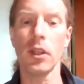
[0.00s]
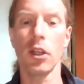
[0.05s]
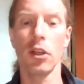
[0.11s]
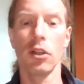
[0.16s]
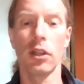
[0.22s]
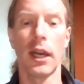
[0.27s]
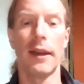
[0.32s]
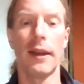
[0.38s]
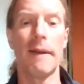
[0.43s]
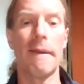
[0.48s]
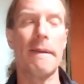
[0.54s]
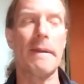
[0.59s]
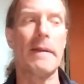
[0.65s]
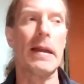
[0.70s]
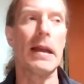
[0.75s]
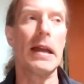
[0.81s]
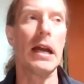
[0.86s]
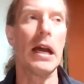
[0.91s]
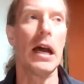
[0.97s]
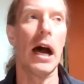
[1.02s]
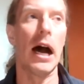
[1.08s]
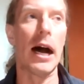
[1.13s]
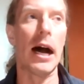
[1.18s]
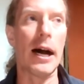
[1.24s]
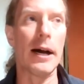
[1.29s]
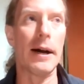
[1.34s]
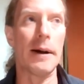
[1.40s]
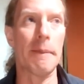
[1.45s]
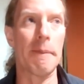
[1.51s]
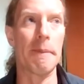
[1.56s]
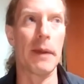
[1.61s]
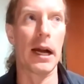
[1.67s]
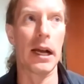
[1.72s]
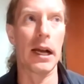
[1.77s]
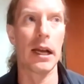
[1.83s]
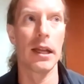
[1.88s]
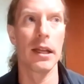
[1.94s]
Okay. Um,
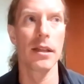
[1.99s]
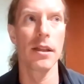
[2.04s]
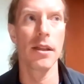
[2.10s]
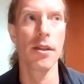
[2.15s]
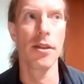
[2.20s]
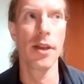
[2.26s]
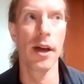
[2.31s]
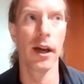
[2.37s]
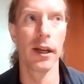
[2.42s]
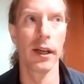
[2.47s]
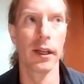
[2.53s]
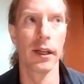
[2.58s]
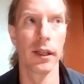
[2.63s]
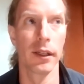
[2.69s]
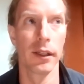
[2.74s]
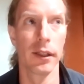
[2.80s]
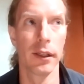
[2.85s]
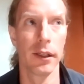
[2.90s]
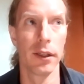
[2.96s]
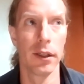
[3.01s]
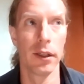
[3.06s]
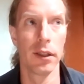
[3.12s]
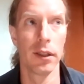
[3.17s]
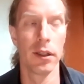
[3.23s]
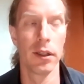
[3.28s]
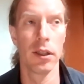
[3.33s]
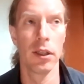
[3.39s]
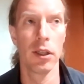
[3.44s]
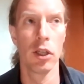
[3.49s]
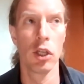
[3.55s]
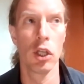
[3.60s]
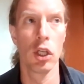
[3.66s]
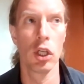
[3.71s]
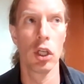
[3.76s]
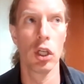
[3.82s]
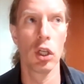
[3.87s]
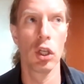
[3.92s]
the
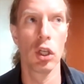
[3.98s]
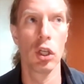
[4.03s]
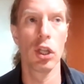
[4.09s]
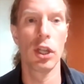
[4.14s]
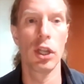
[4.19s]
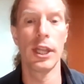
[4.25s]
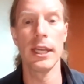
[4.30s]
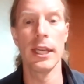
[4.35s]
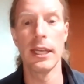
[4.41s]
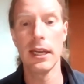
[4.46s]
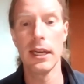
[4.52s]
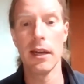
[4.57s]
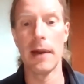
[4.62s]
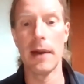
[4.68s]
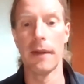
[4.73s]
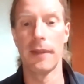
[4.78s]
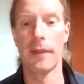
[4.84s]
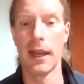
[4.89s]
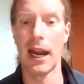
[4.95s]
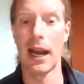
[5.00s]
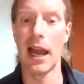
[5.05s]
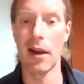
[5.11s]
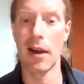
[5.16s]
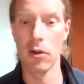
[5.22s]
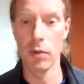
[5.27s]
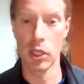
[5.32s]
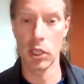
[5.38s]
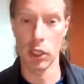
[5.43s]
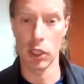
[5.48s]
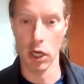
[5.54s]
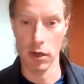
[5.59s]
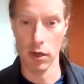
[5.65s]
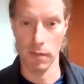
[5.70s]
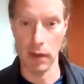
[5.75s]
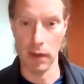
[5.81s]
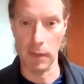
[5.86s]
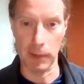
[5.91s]
thinking about then, how do we
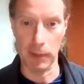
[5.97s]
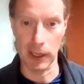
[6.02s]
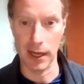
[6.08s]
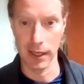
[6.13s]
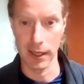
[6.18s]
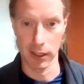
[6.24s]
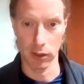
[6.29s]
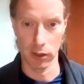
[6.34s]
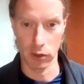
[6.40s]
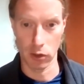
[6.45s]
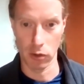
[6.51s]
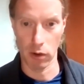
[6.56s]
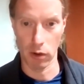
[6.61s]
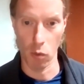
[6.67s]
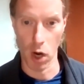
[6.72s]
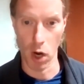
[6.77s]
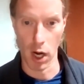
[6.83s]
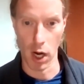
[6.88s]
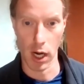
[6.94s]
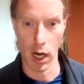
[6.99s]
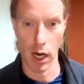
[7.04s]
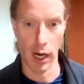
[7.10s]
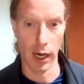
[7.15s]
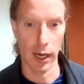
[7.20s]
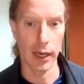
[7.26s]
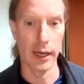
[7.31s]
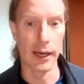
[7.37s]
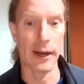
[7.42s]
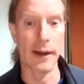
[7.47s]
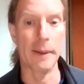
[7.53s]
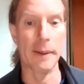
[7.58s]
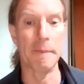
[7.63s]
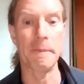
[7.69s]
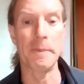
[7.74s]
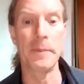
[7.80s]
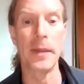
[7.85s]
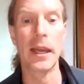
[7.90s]
start applying this to our work?
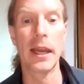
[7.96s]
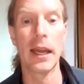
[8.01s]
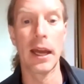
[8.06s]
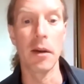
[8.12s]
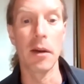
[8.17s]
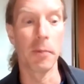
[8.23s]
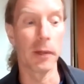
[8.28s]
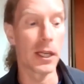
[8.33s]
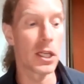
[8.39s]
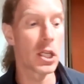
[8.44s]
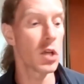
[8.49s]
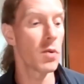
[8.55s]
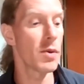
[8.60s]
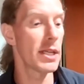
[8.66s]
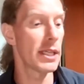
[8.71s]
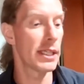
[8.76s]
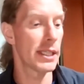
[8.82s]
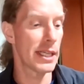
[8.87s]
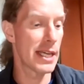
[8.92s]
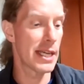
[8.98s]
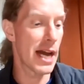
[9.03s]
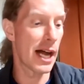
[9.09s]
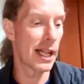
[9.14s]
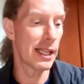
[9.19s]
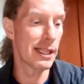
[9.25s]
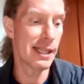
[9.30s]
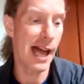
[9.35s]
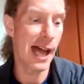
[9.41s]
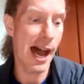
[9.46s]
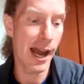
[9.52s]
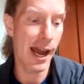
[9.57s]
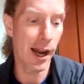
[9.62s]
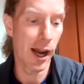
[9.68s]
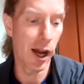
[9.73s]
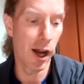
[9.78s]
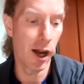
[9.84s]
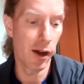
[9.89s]
Um, and a place we see a lot
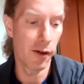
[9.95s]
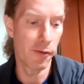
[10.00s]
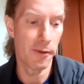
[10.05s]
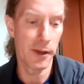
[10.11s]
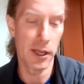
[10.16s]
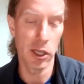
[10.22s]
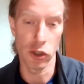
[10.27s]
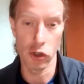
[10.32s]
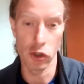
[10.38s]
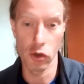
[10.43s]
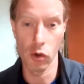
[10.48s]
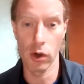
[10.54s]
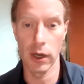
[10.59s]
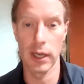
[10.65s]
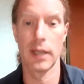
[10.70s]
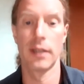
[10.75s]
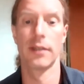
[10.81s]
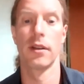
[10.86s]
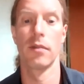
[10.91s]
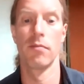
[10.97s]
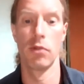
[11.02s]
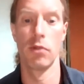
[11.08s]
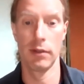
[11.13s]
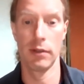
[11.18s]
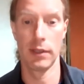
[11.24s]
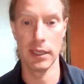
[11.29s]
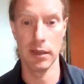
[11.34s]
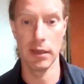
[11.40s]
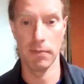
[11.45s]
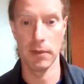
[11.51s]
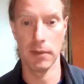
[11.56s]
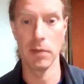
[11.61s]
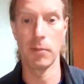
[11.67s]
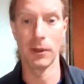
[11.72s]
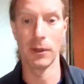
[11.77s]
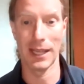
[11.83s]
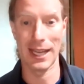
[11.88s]
of historians and museum
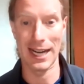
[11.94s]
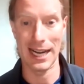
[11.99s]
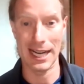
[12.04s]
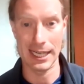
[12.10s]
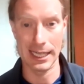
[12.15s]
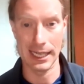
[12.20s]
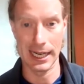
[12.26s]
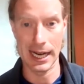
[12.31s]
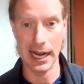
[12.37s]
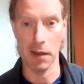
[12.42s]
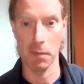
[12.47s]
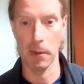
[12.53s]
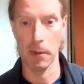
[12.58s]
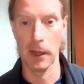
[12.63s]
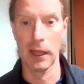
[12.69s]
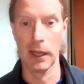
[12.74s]
people get hung up